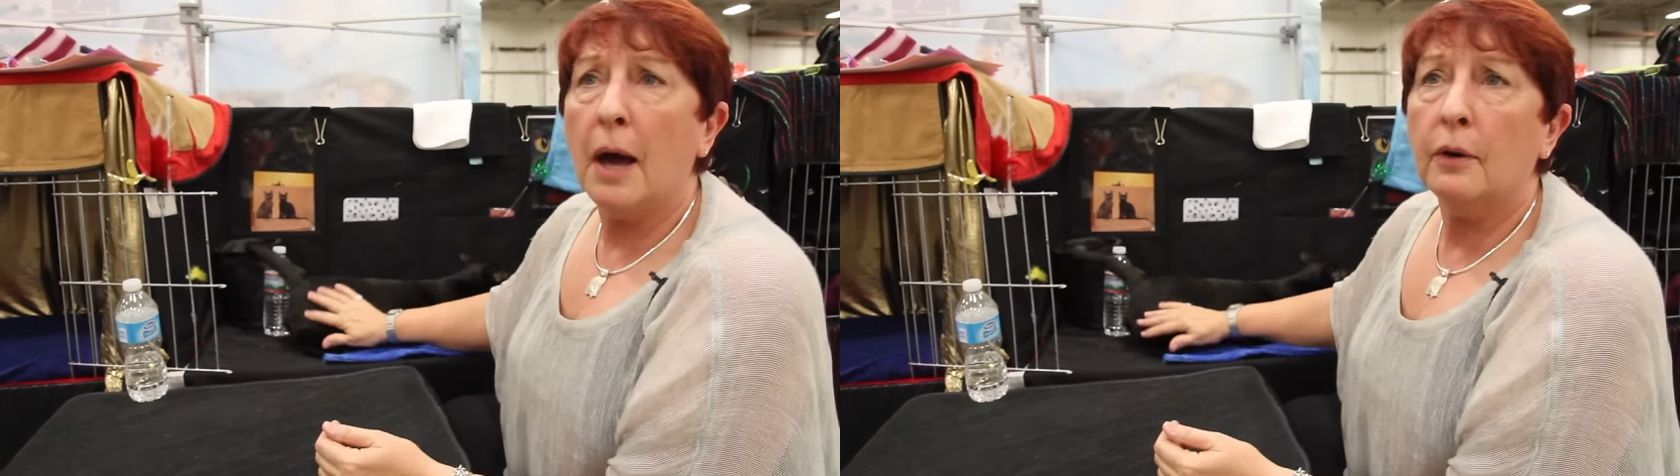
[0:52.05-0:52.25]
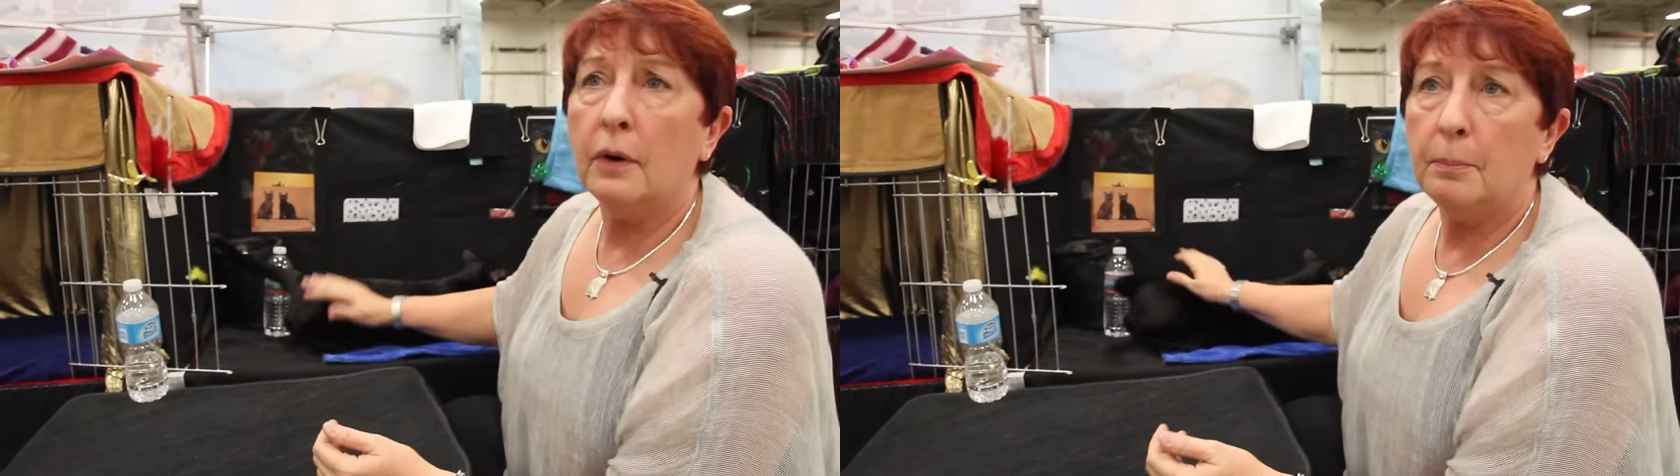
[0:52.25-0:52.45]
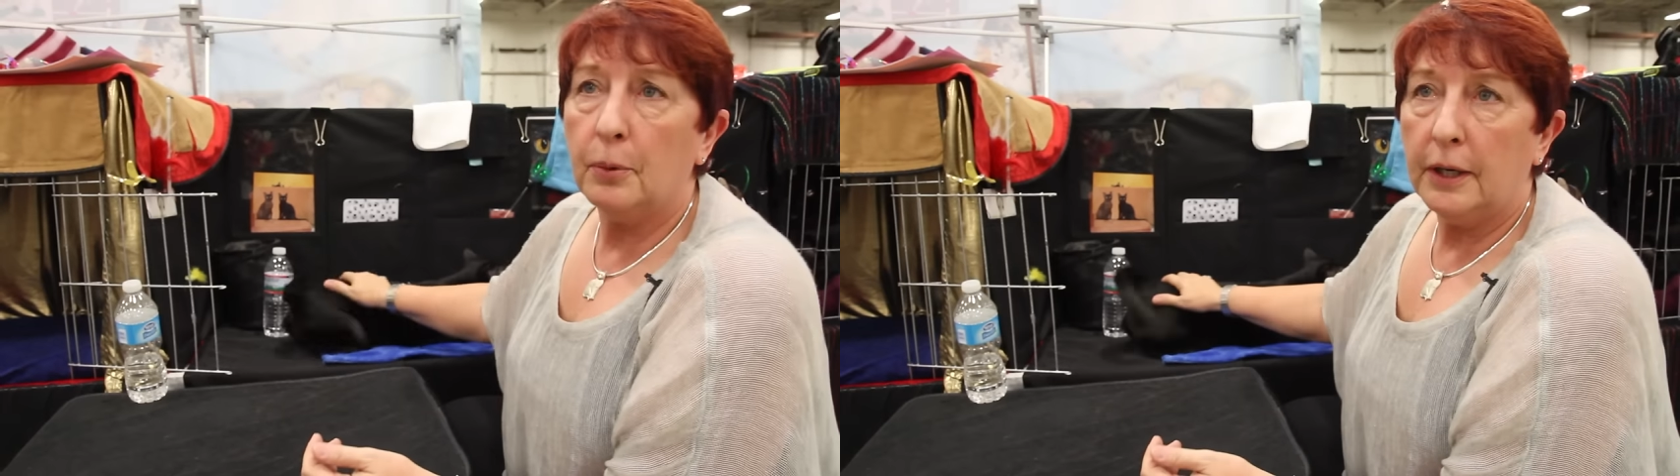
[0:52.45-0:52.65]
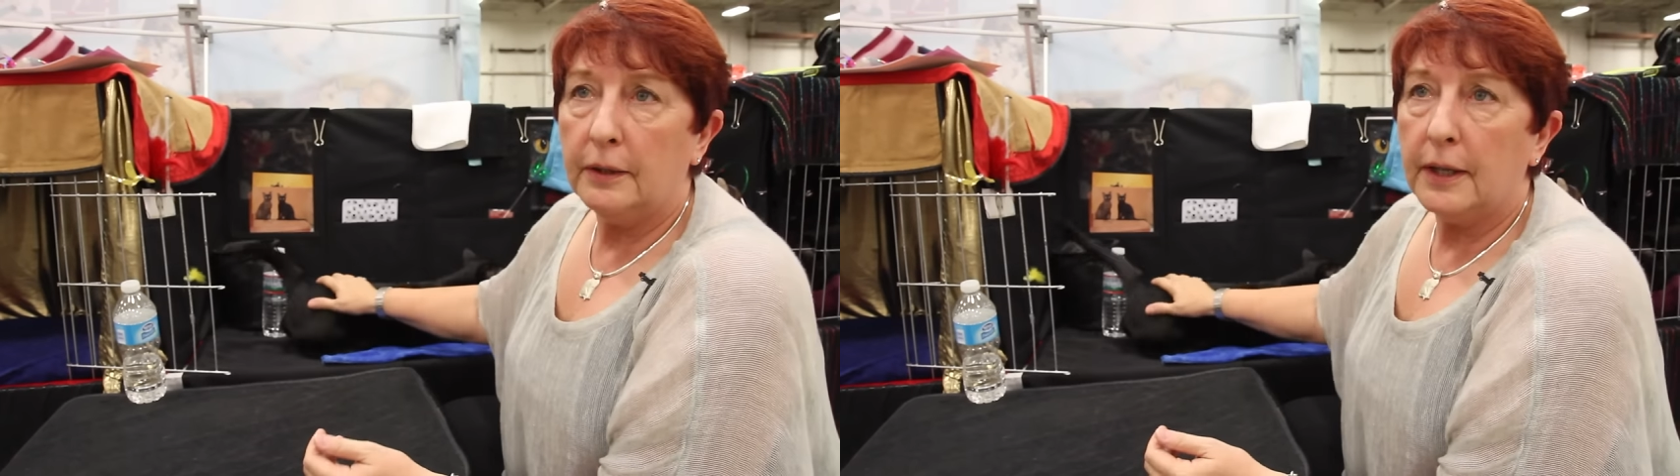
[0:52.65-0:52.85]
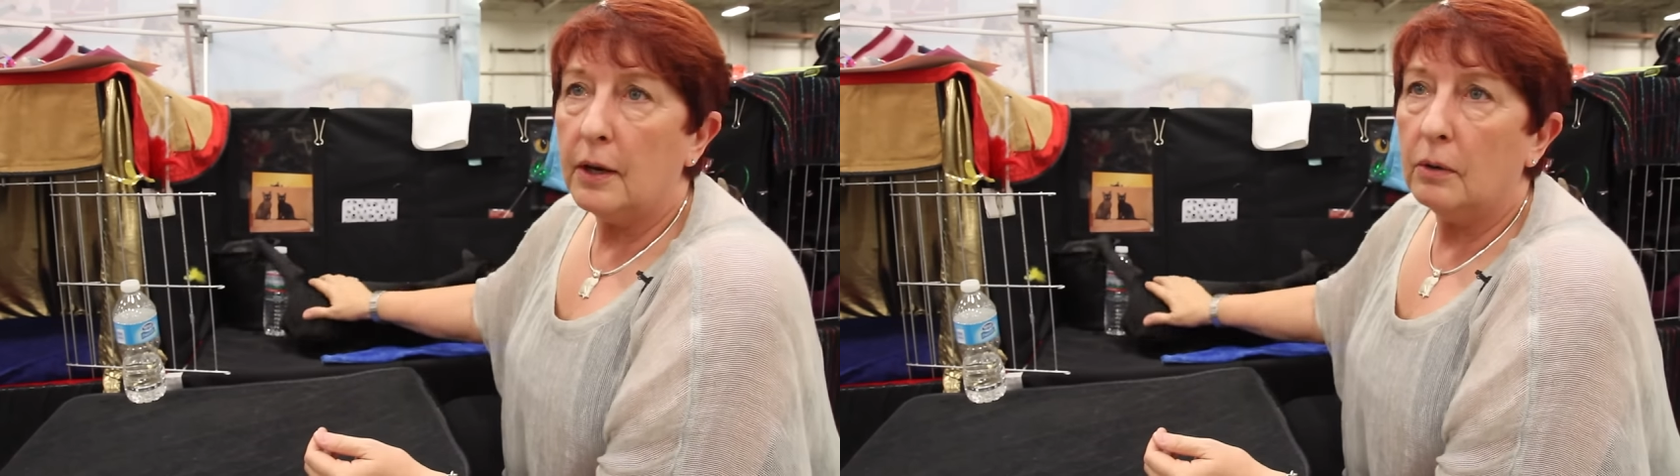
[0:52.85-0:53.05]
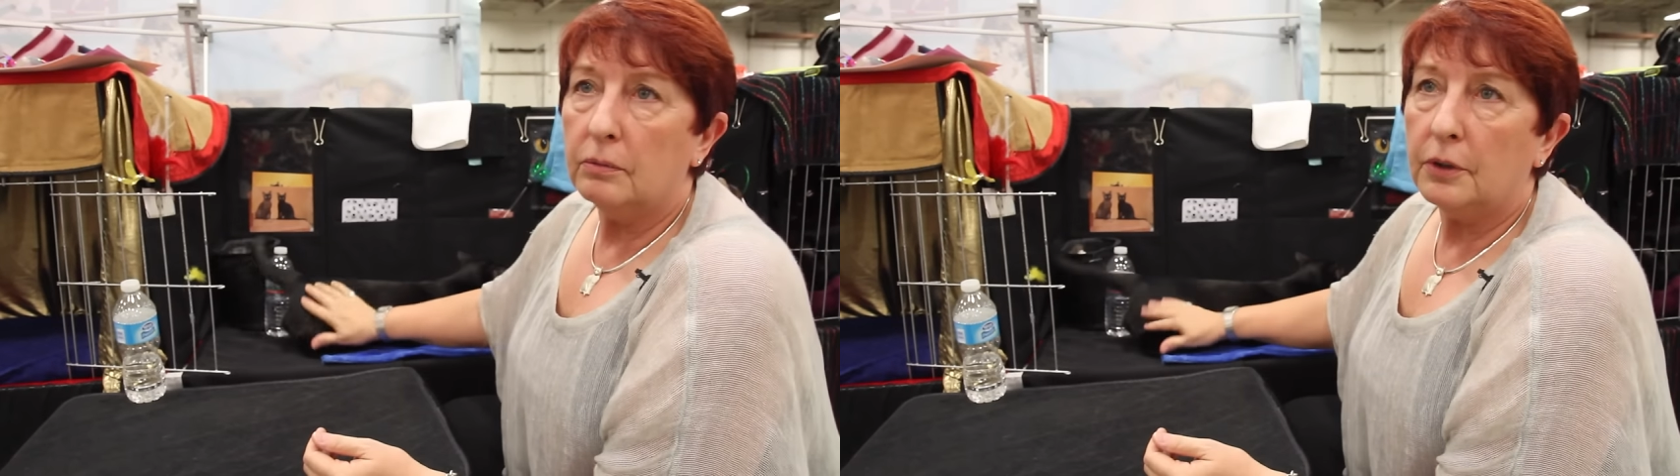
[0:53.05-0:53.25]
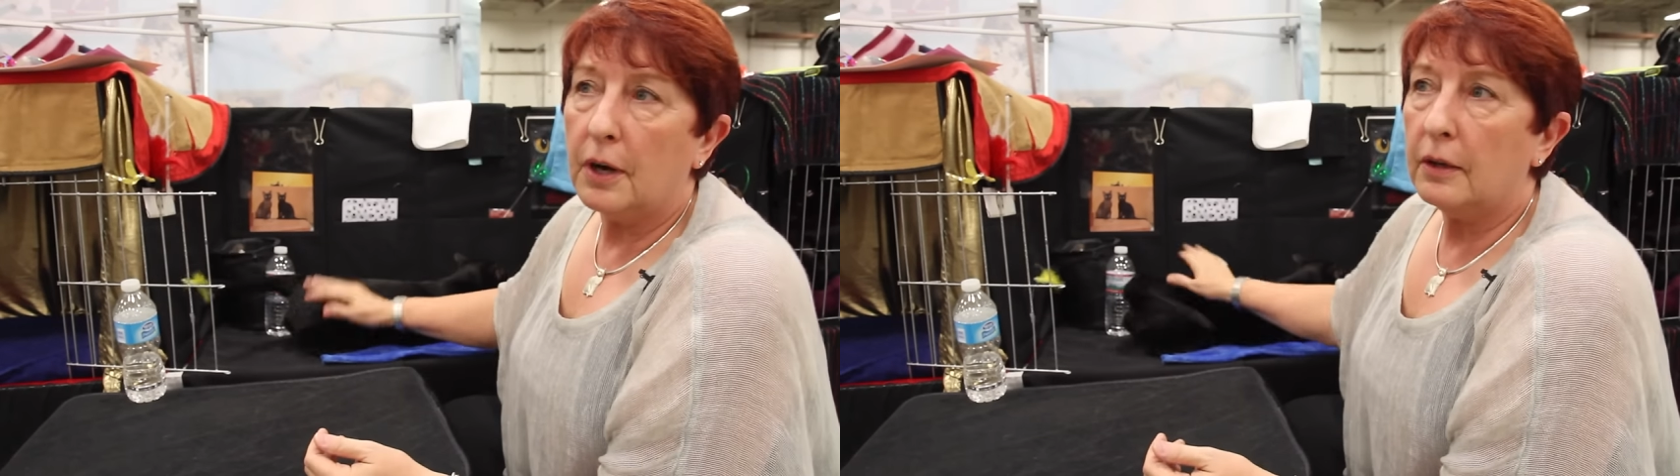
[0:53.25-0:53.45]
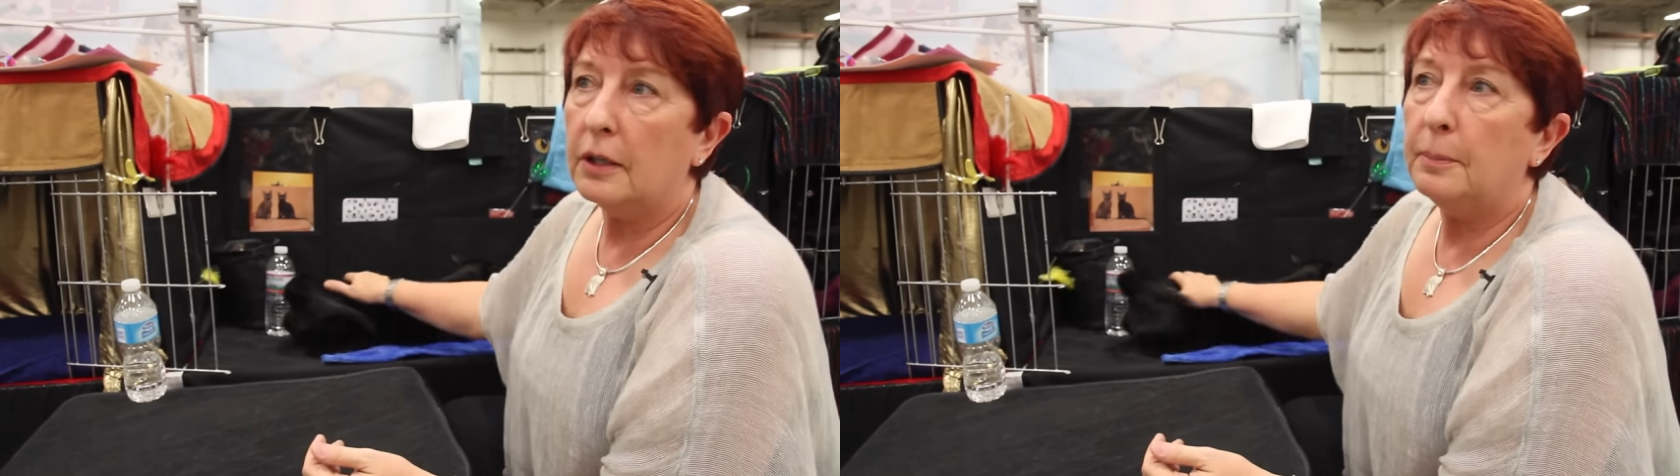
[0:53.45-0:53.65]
moderate breed. They're not